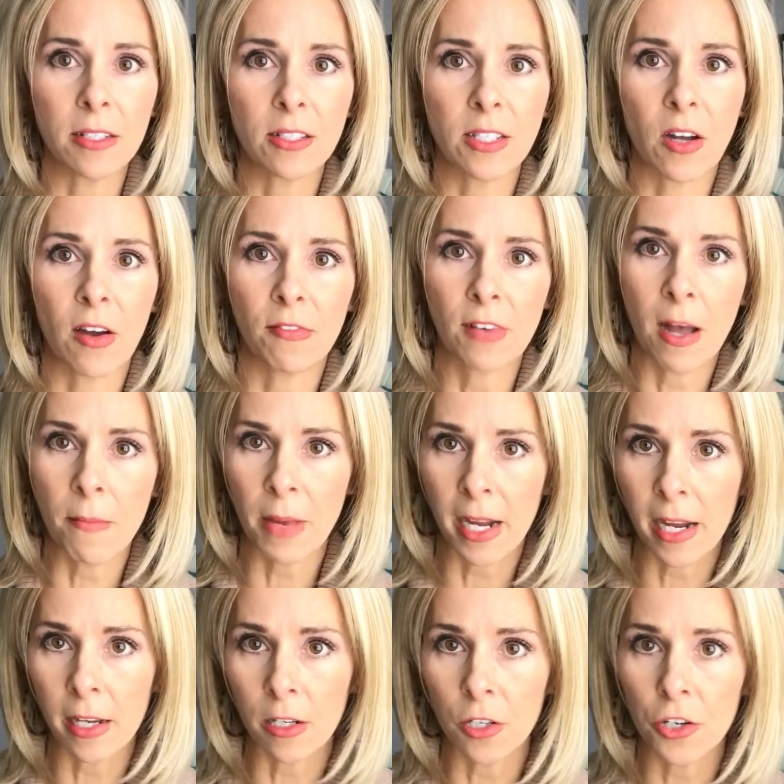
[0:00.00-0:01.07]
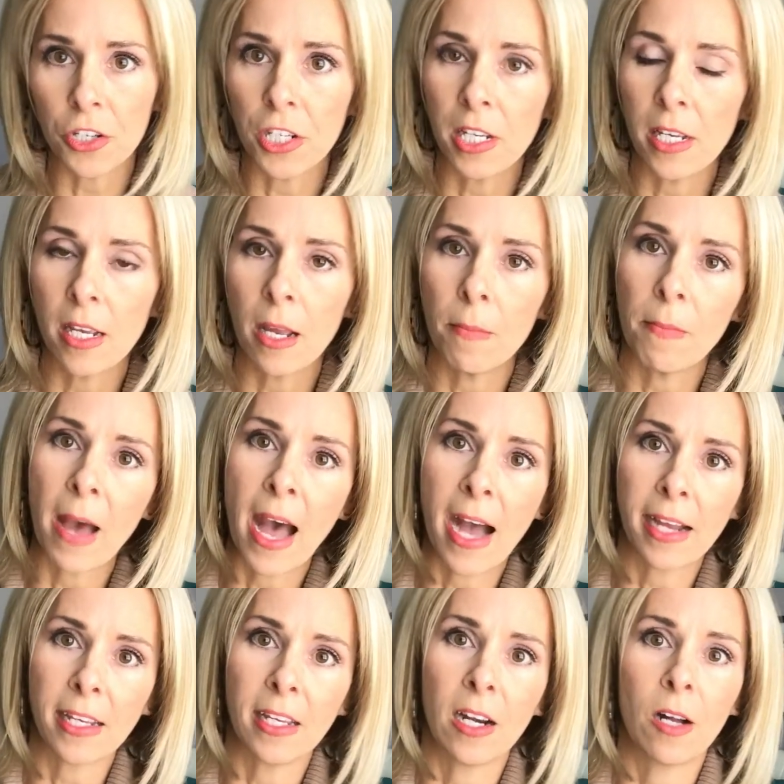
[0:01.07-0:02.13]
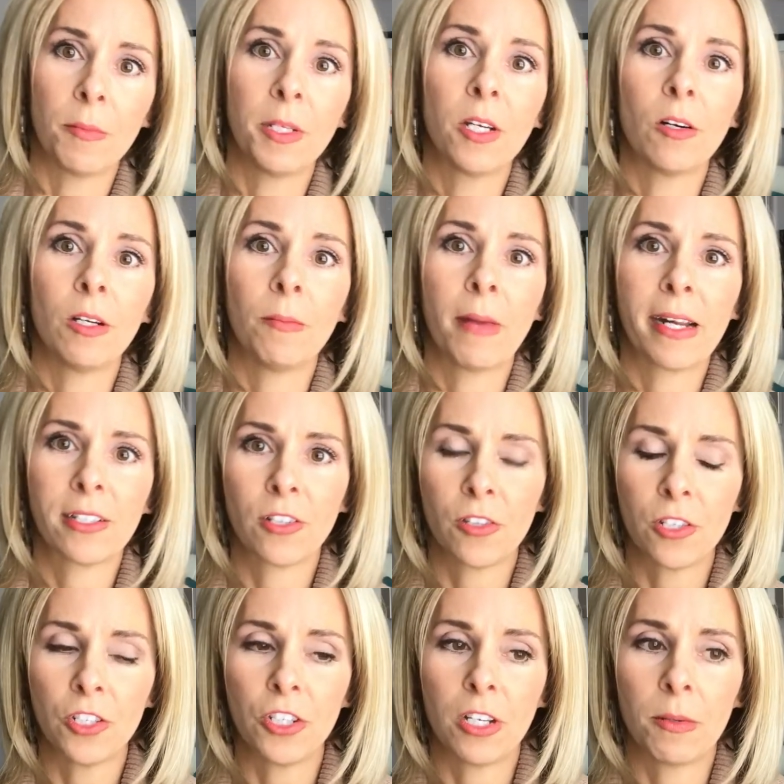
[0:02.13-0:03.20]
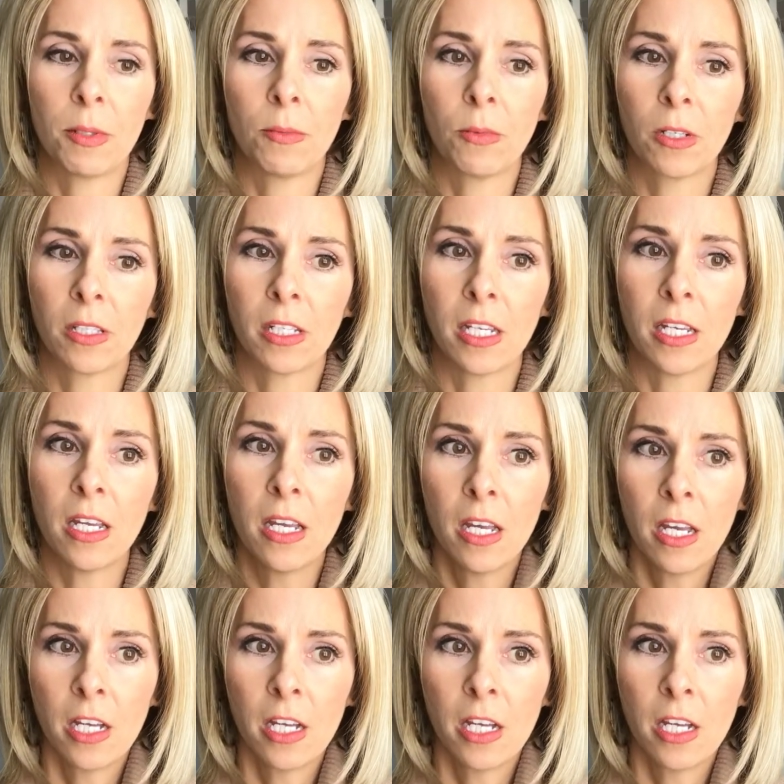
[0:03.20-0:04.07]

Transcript: So I've got my energy back and I'll be going back to the gym and really